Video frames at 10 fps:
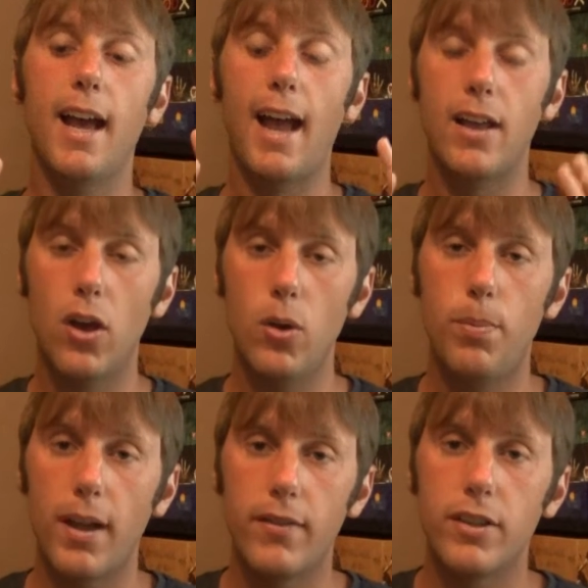I hope
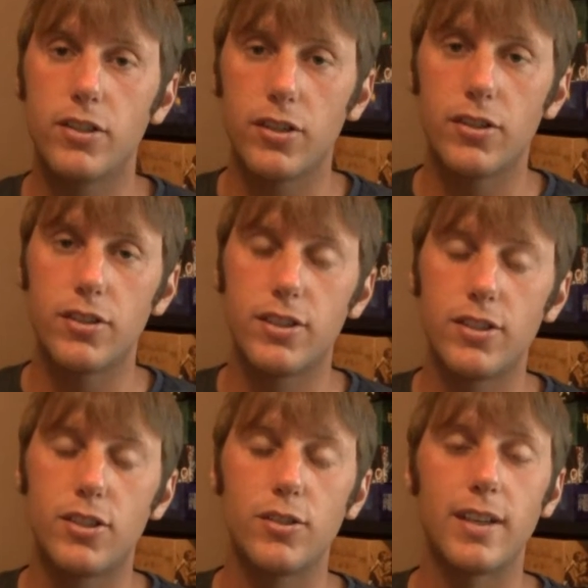I have introduced
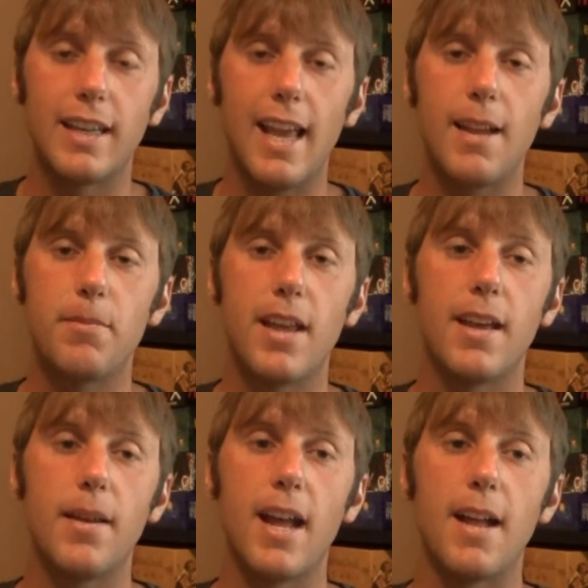you to a game
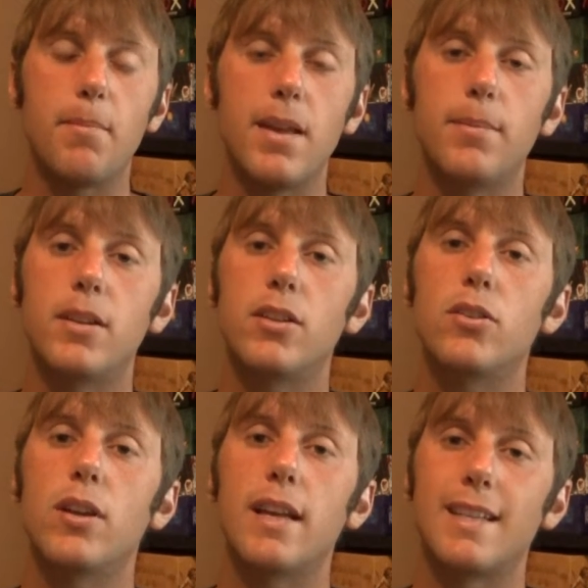that
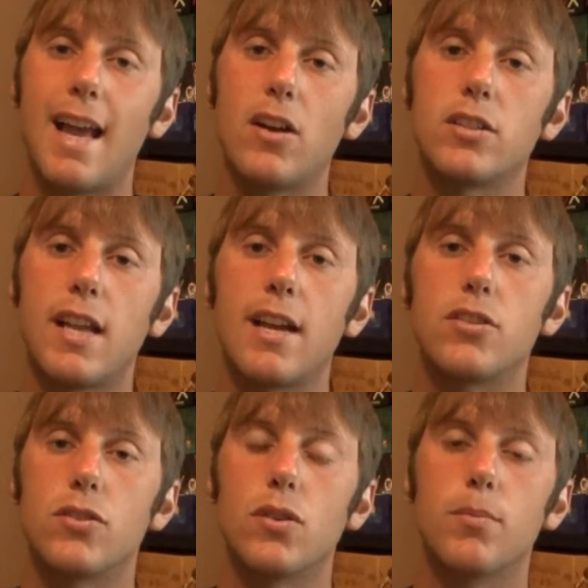maybe is outside
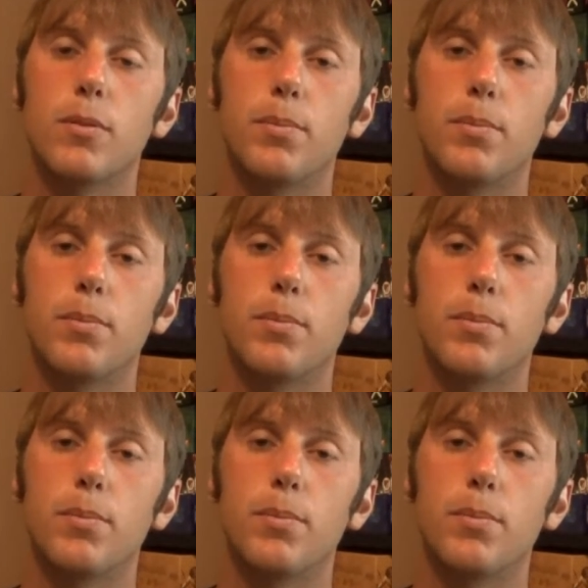your normal